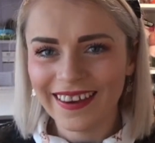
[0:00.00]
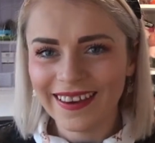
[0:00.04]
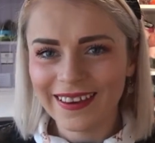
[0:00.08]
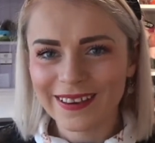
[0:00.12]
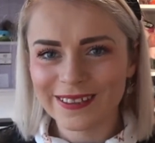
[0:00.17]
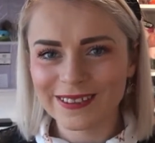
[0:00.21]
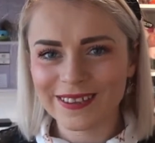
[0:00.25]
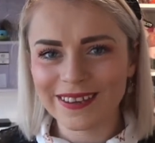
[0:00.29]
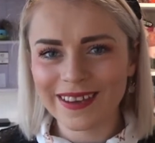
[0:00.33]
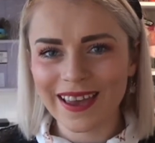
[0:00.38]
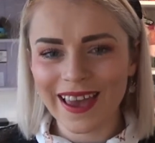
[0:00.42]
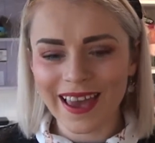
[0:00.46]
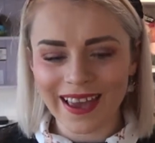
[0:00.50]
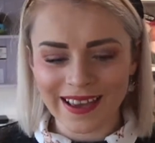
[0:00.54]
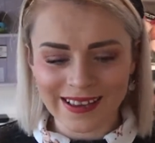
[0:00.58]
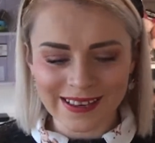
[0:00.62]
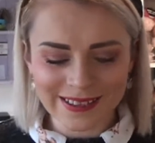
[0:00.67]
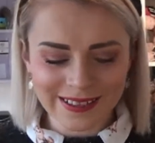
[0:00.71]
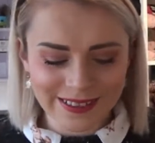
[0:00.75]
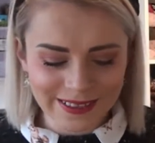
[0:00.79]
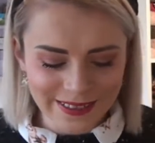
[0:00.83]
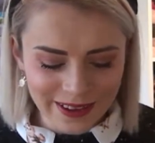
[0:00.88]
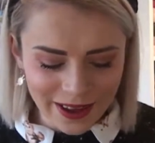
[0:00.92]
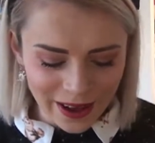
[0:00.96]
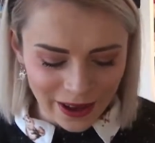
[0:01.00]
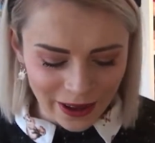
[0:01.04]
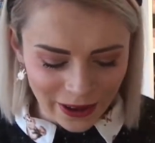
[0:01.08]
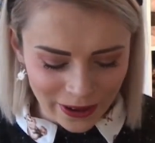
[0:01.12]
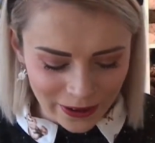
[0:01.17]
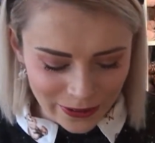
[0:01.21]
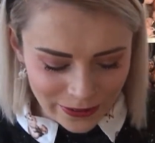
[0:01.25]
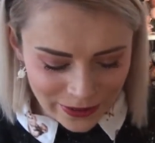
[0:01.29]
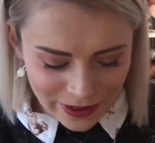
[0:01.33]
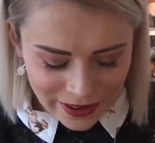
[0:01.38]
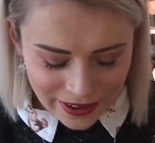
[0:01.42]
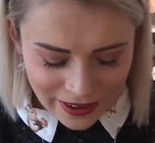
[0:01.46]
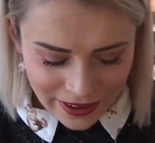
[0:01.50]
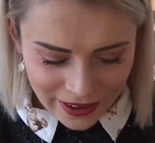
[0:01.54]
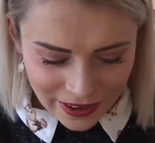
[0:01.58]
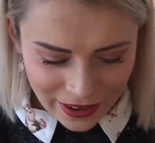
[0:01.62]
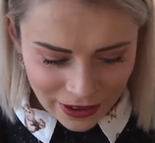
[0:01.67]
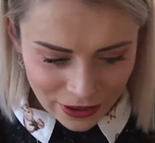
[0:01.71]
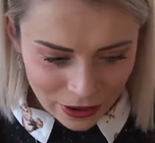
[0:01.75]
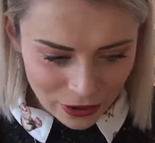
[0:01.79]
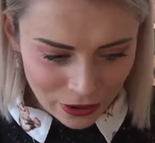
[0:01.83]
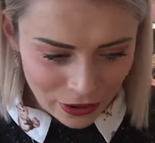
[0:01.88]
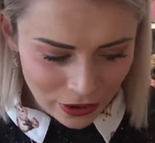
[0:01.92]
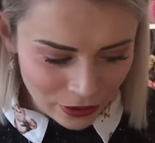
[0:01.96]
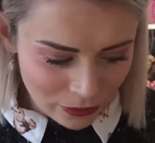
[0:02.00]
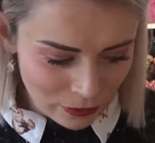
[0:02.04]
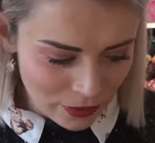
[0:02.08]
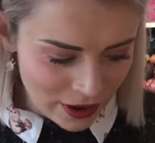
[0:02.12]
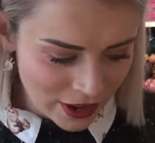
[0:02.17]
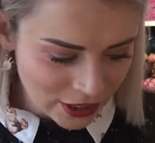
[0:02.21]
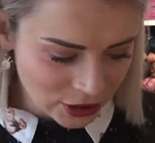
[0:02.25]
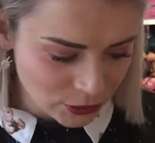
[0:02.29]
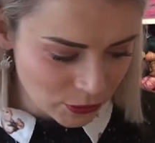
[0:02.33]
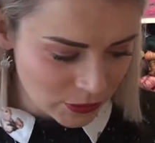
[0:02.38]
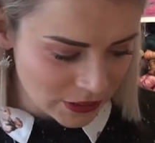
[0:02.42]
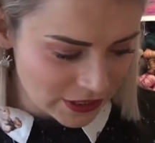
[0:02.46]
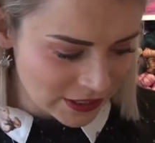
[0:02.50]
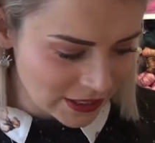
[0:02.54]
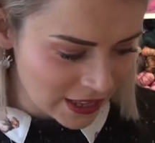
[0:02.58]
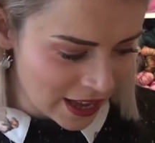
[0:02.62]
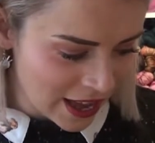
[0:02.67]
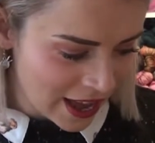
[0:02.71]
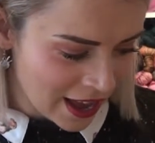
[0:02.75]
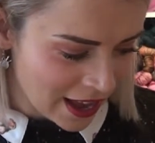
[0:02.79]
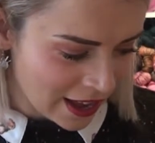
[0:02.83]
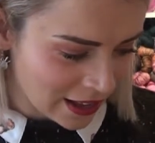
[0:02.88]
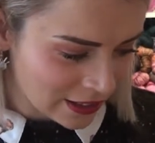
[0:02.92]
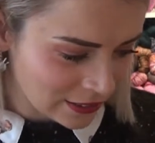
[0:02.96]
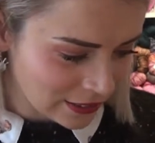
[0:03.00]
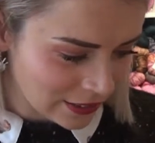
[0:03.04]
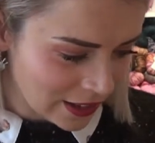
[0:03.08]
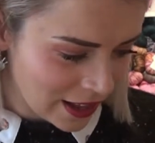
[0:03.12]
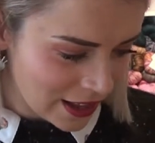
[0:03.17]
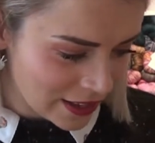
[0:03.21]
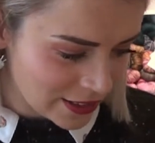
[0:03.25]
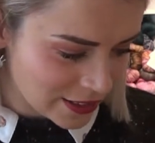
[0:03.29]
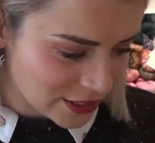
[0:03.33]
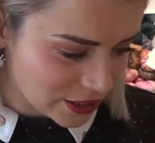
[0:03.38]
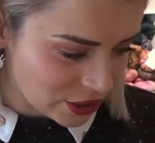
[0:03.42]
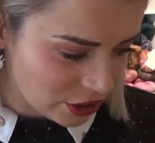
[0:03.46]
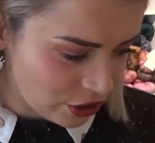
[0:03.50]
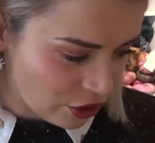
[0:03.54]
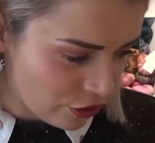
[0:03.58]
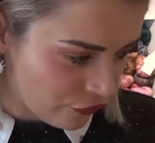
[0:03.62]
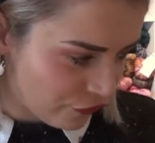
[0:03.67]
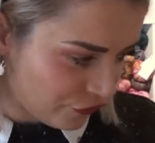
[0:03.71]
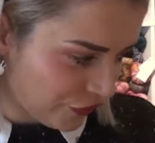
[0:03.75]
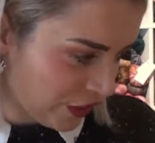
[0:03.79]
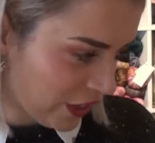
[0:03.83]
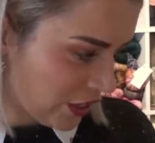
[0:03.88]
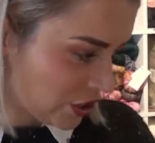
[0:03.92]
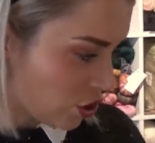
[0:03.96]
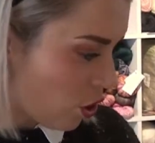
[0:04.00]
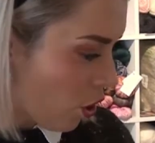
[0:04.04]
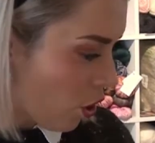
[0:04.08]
So yeah, so where should we start? Let's do finished